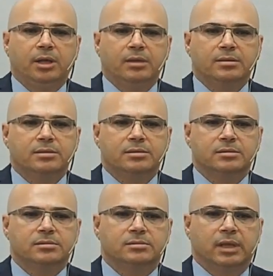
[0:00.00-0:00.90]
a
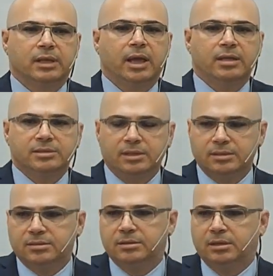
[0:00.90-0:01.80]
blessed be the name of the Lord,
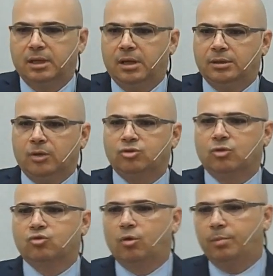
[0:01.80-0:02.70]
because not
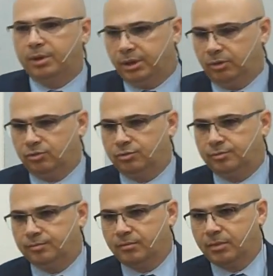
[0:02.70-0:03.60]

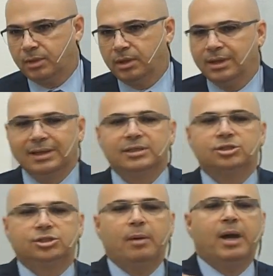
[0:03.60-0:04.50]
Nehemiah or
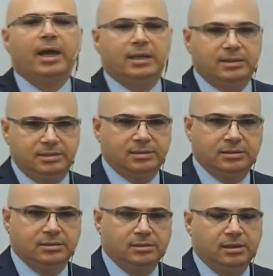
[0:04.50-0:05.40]
nor Ezra
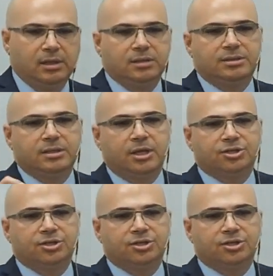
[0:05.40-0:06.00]
and his